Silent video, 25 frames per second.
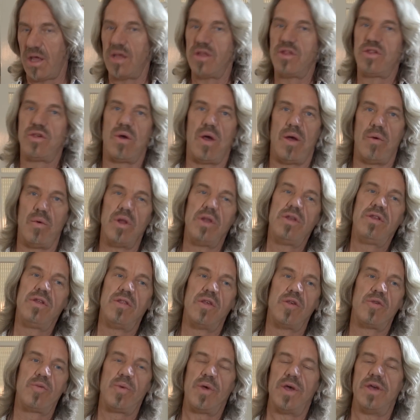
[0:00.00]
So I went to
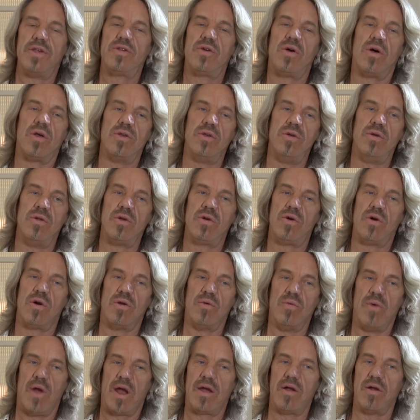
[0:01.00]
this place called
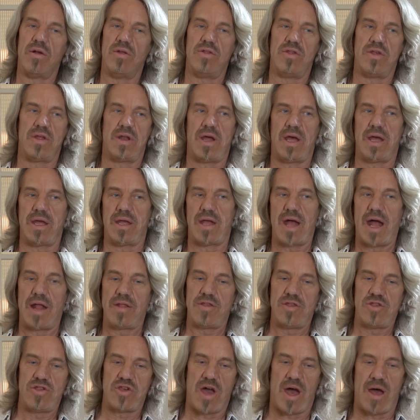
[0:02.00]
Unicorn Records, and I got
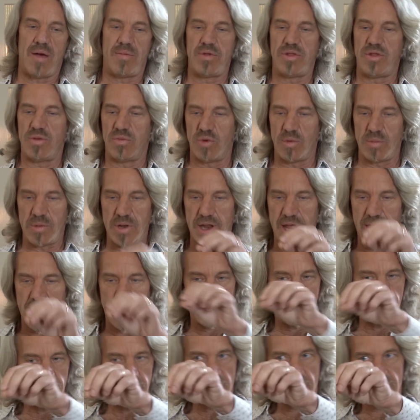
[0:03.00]
the job, and the woman
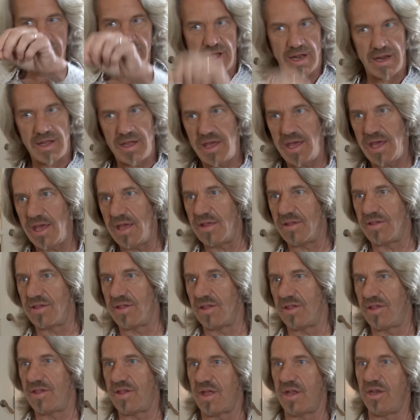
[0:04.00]
handed me a set of keys
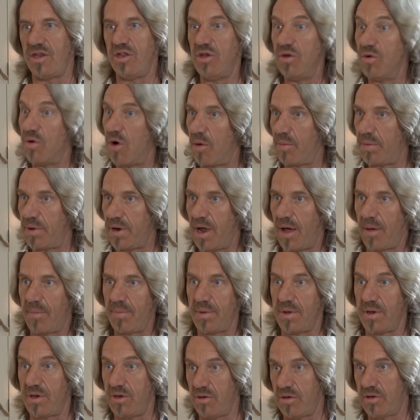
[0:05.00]
and said, you open
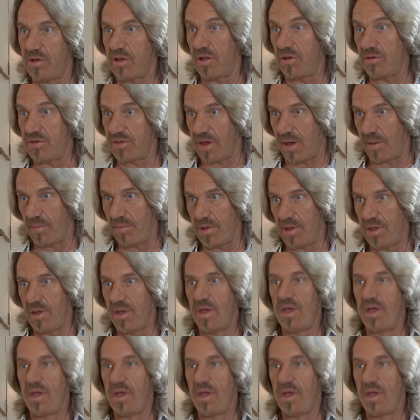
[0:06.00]
up and you close up.